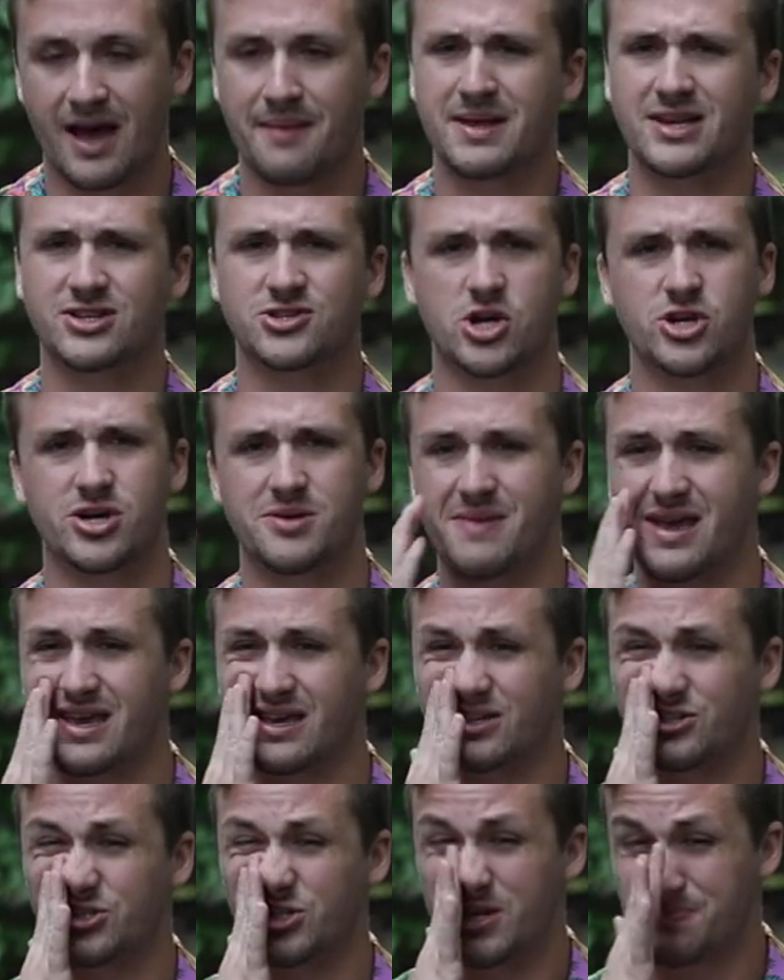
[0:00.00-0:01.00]
I mean, it's hard to
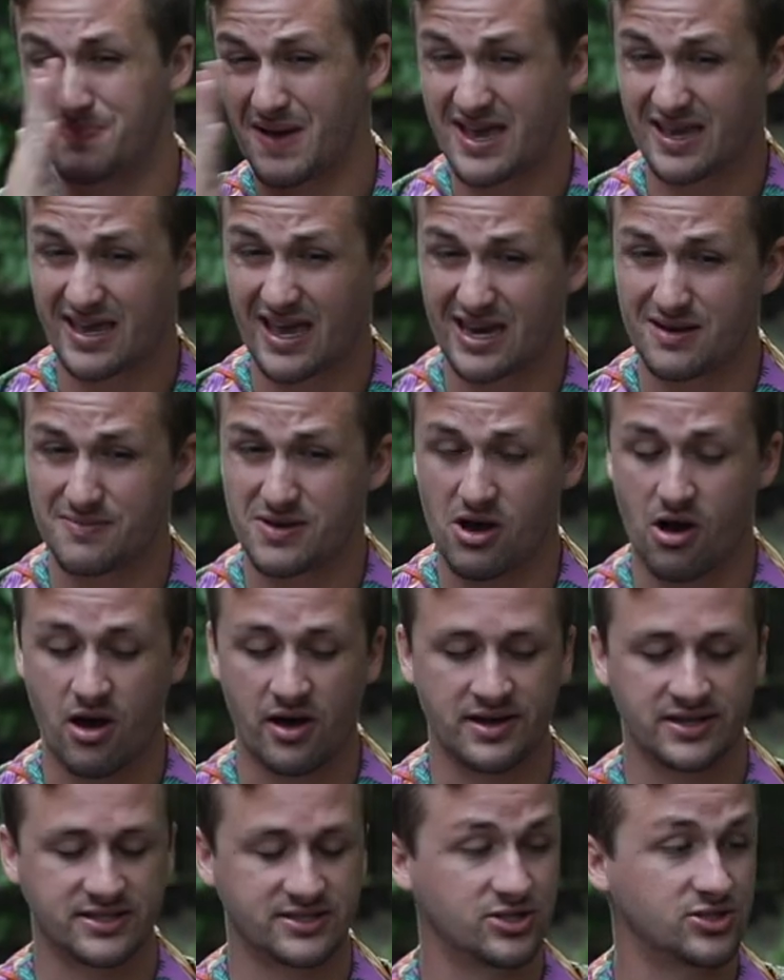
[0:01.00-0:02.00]
make a cheap AK, to be
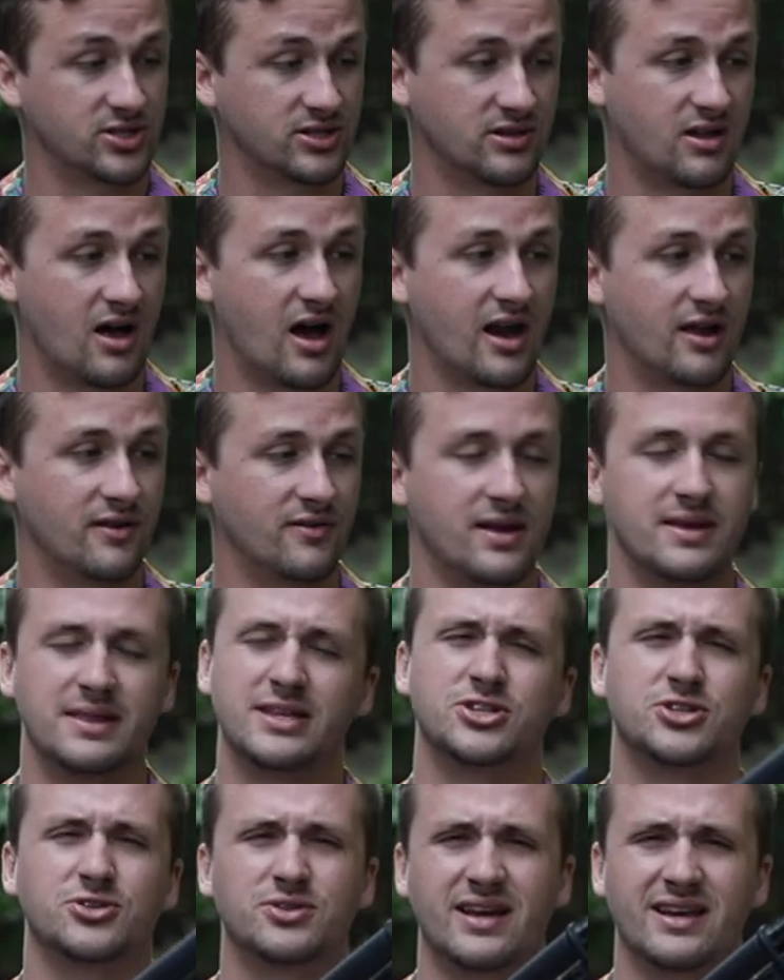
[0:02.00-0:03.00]
honest. There's a lot of,
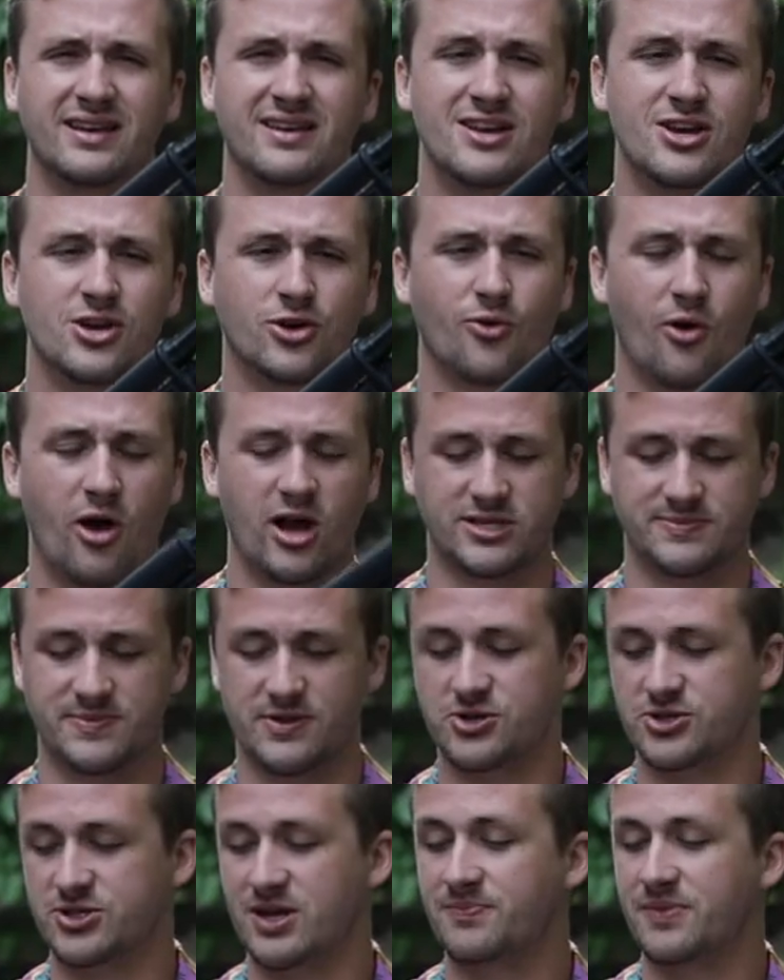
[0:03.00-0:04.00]
unless you're like
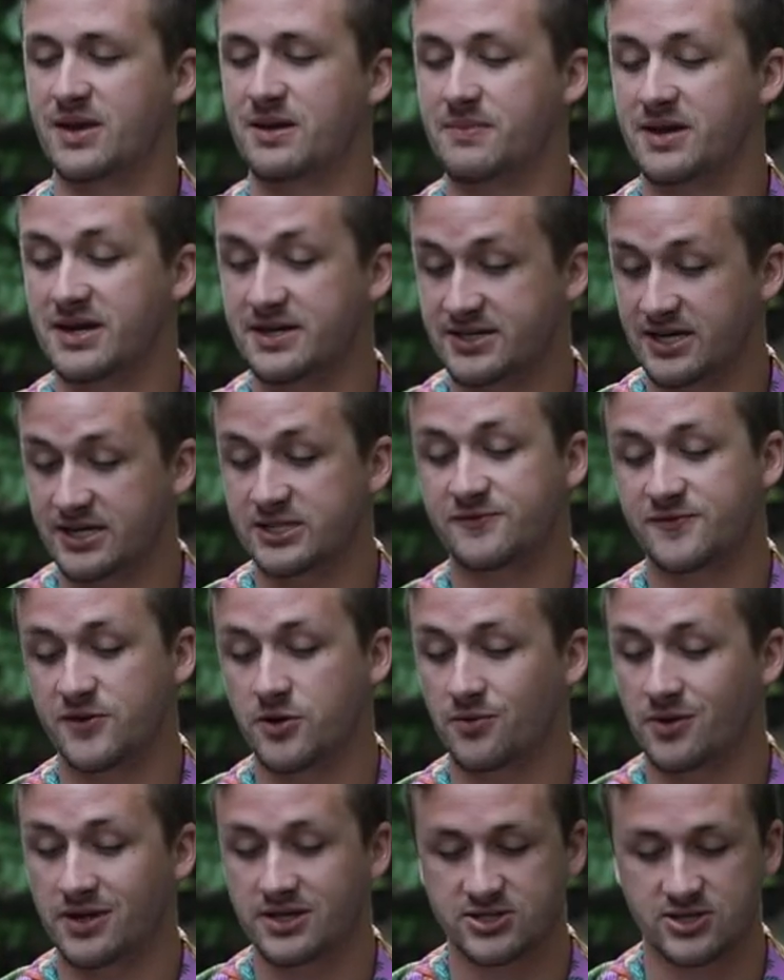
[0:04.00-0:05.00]
Crossman or something, but it does
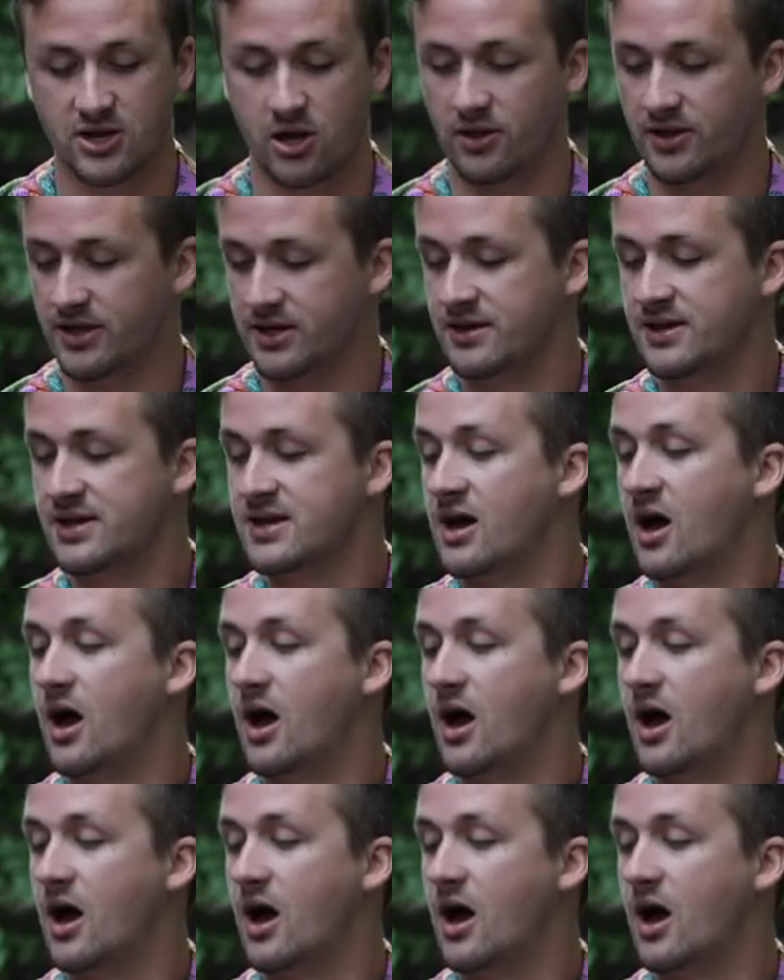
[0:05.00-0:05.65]
feel really solid.